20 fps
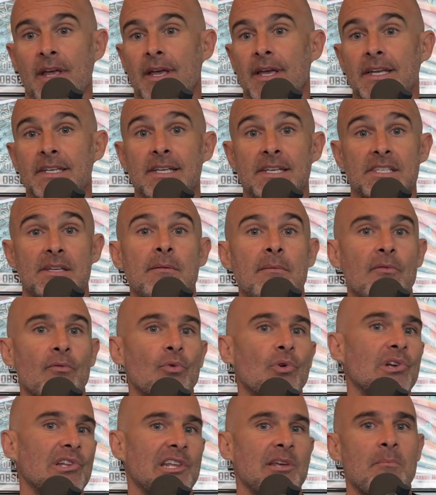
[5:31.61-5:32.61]
It doesn't
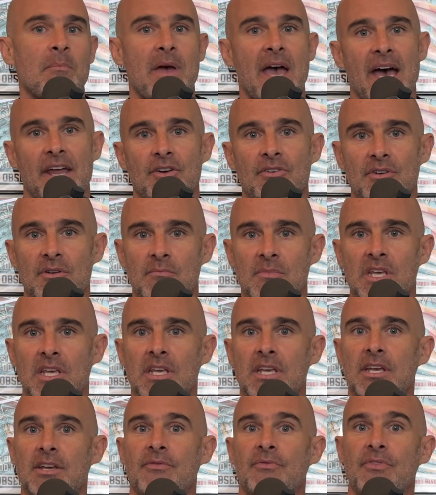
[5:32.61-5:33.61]
really matter to
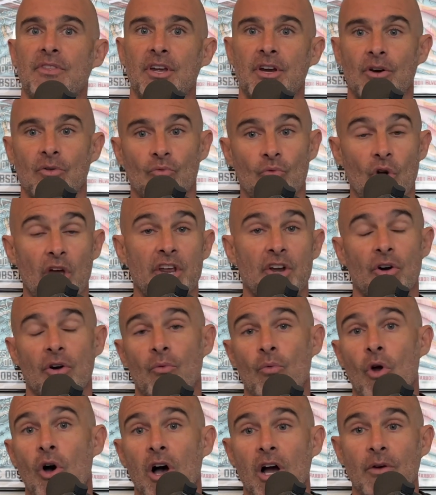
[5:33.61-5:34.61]
me if they're right or
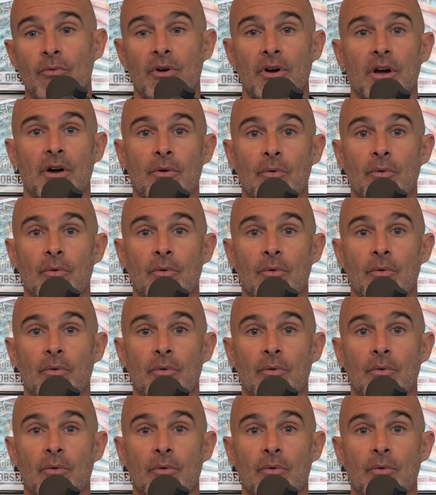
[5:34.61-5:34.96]
wrong